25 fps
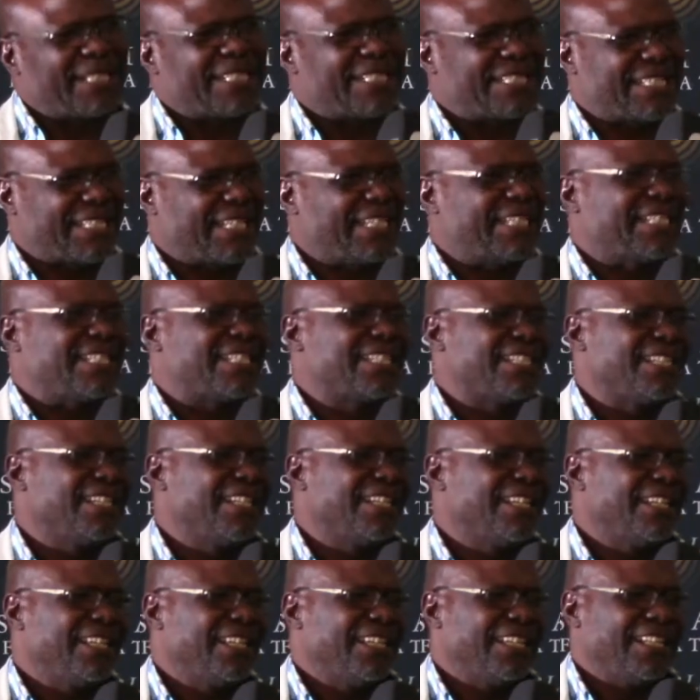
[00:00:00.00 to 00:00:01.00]
research,
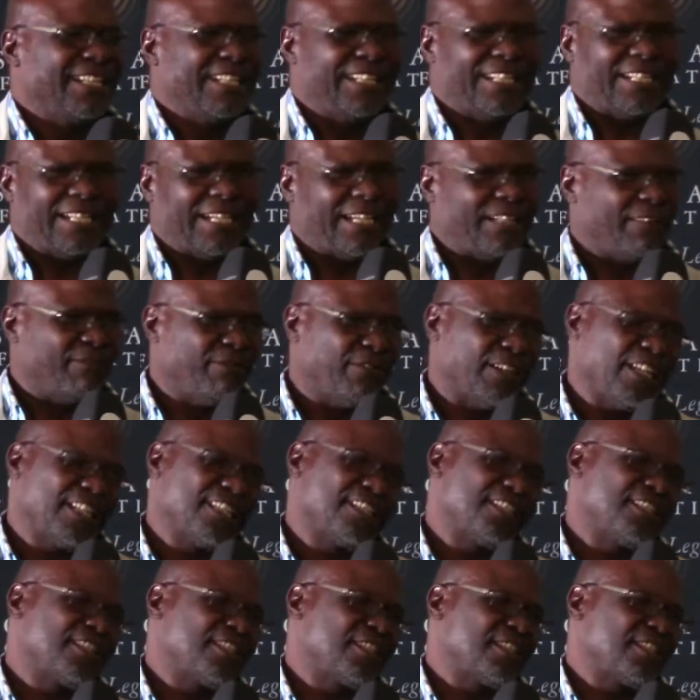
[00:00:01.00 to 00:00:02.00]
the
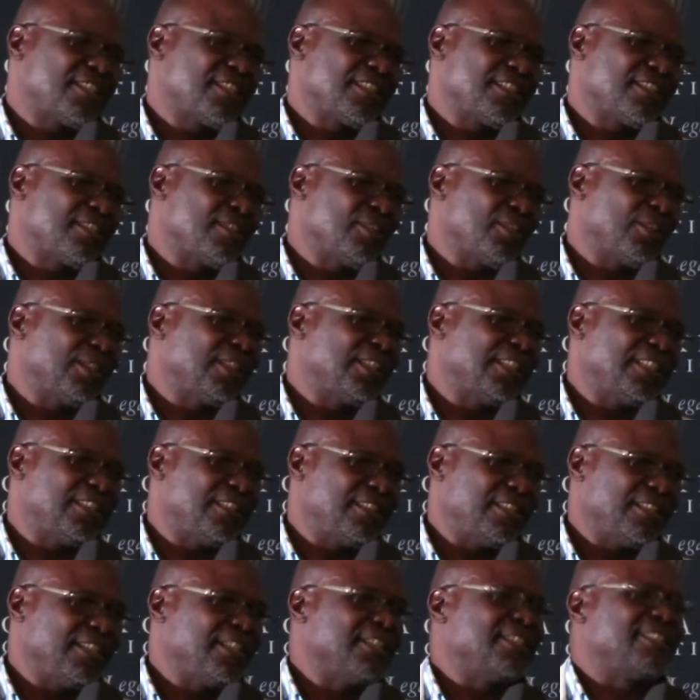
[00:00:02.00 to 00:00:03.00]
advice is not
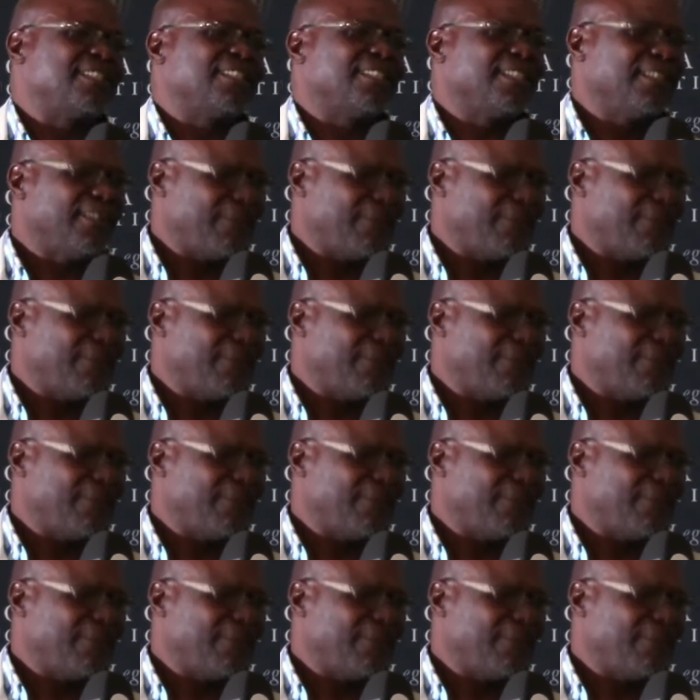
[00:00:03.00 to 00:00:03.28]
easy.